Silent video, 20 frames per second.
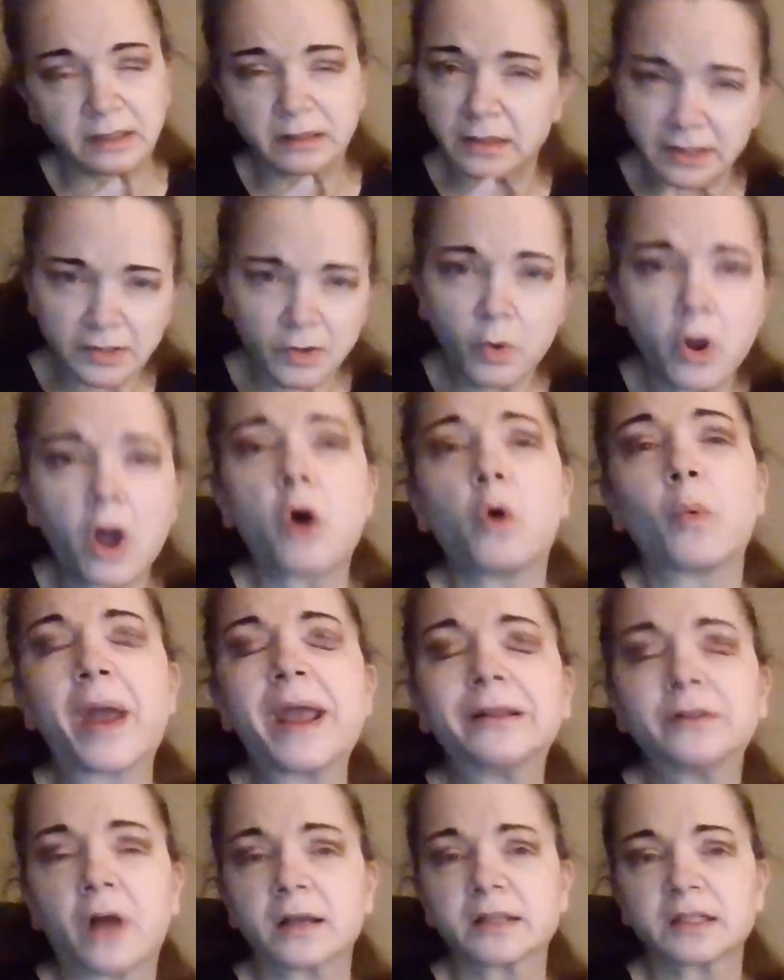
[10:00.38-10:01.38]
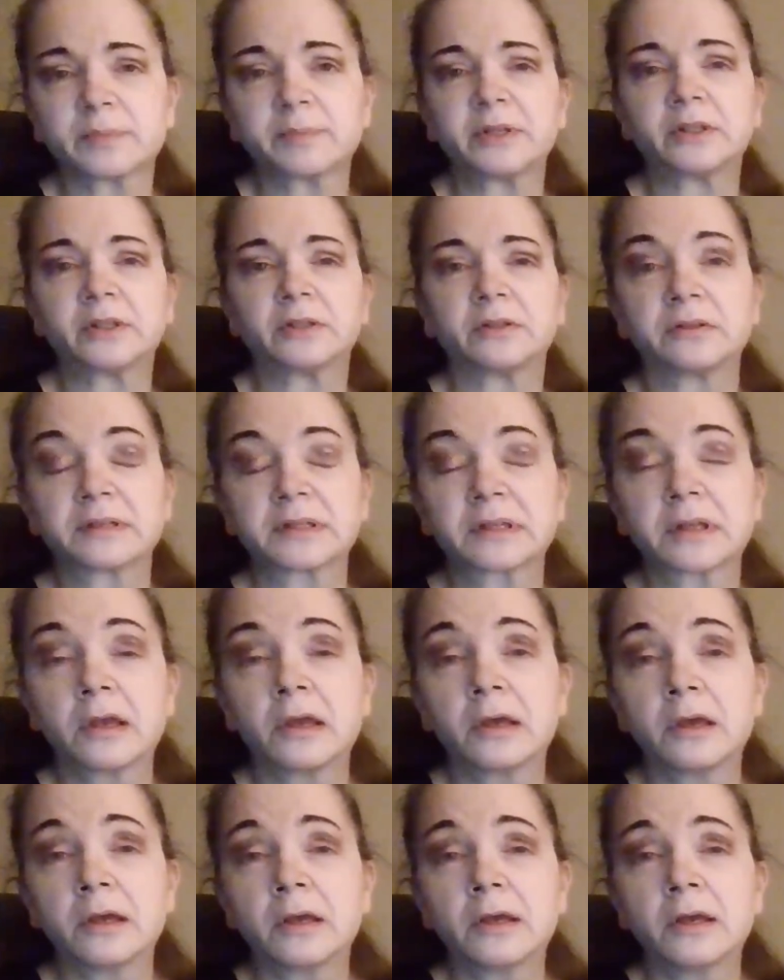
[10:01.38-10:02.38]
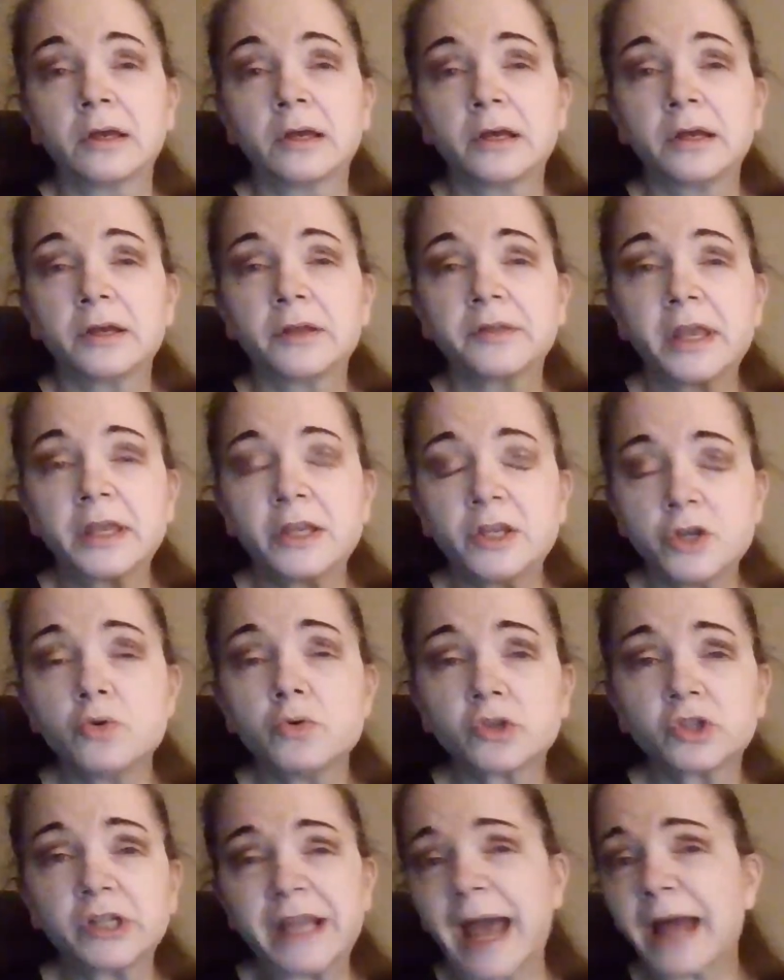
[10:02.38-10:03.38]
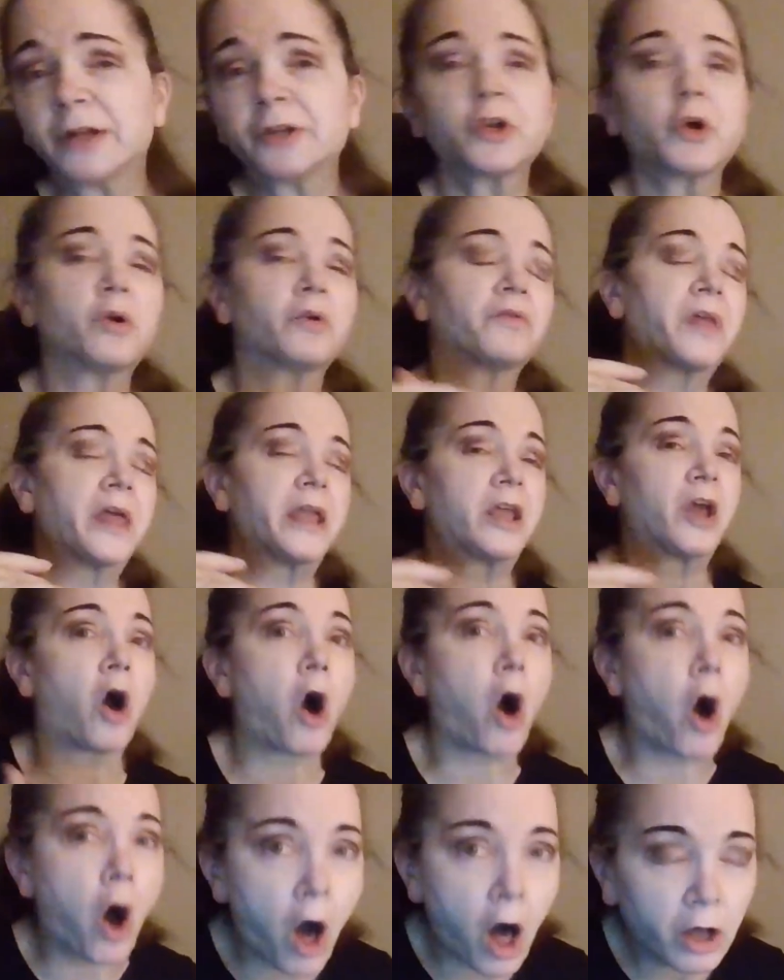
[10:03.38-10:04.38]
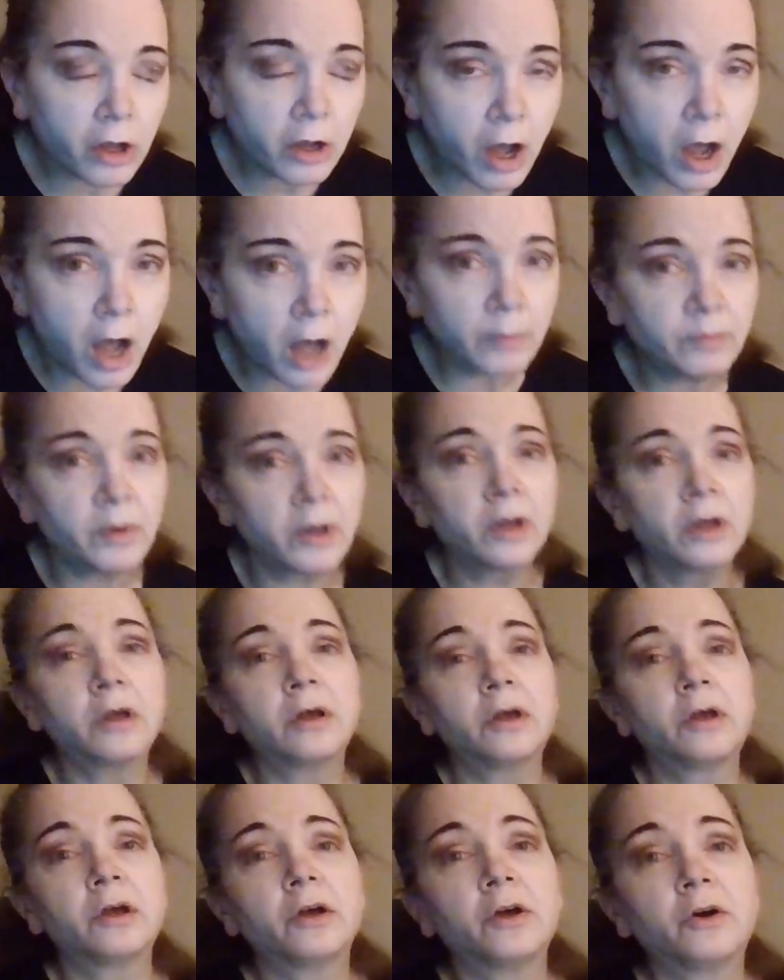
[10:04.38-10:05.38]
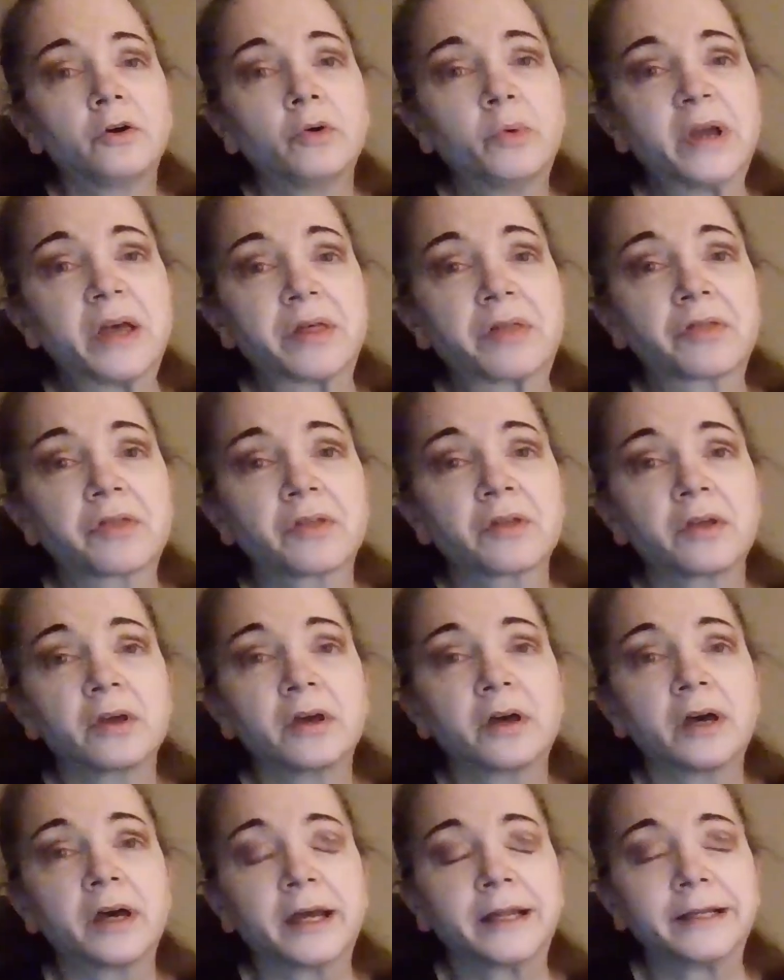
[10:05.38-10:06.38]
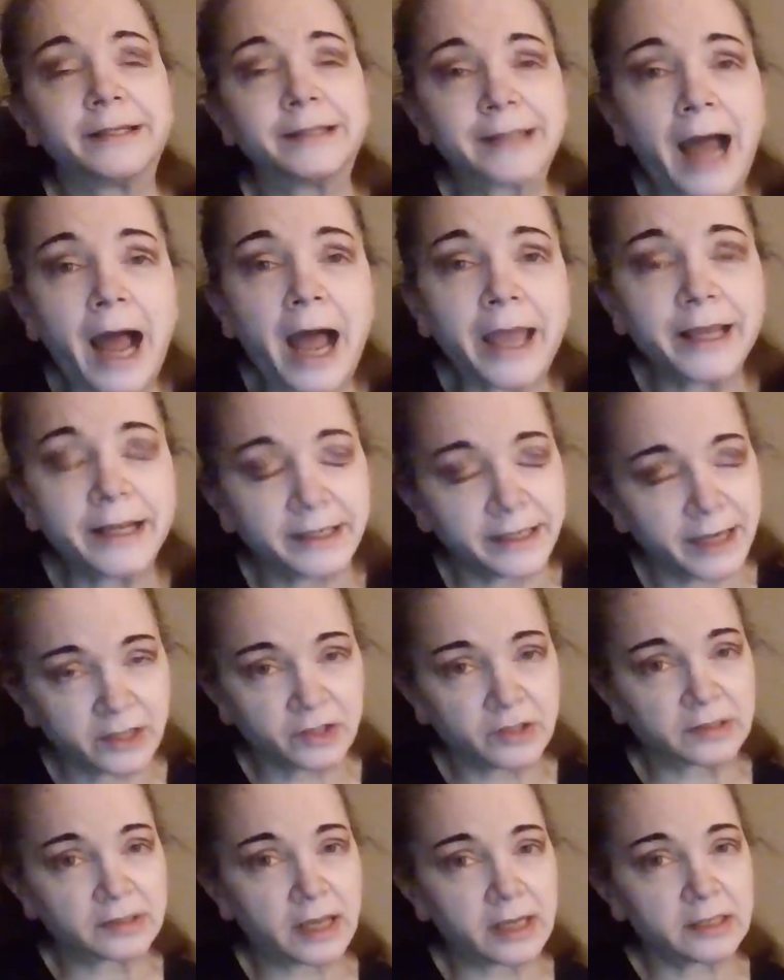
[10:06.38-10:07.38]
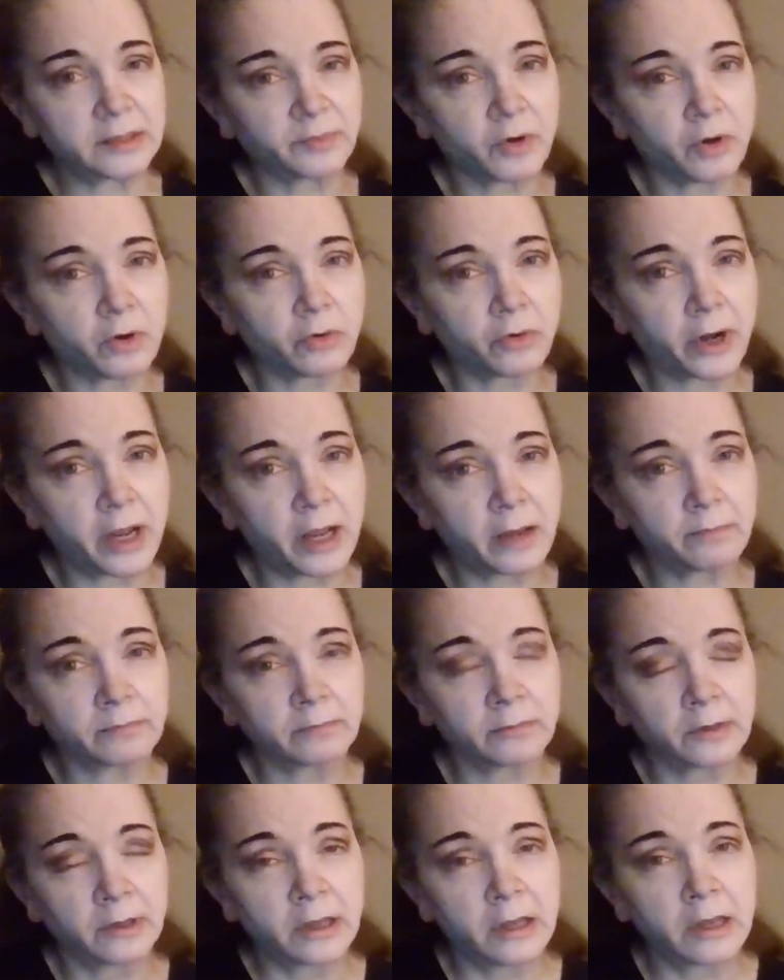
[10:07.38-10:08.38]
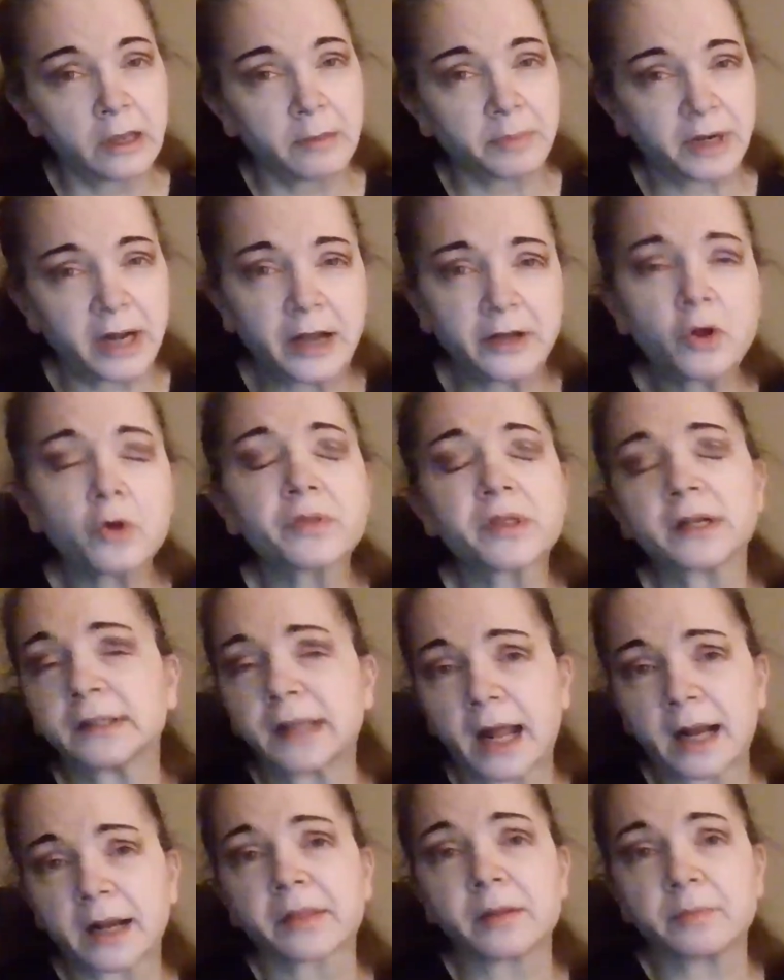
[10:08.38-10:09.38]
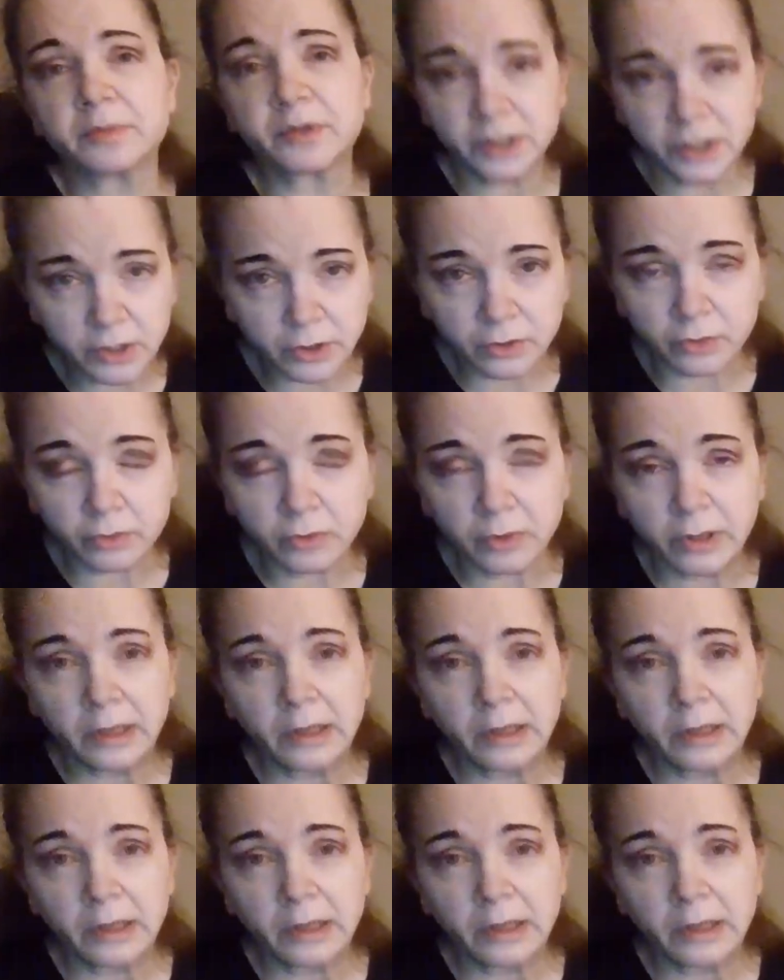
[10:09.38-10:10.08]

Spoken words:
so-called weight loss pills, they usually, I don't know if they all come with a diet and exercise program, but I know that a lot of them do.